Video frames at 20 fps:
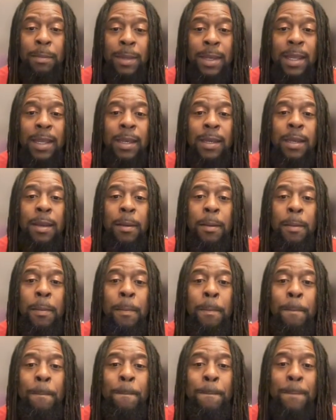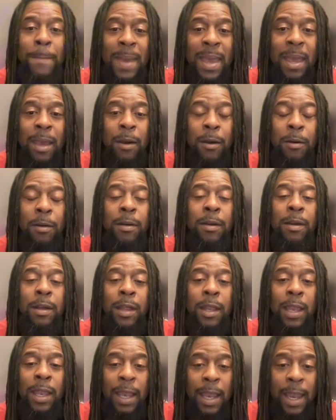mean male
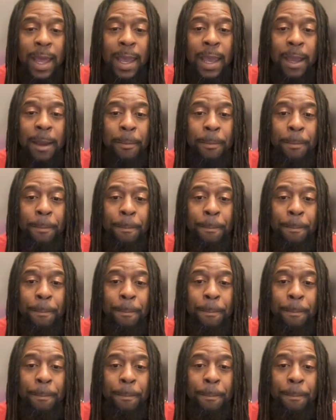lamb.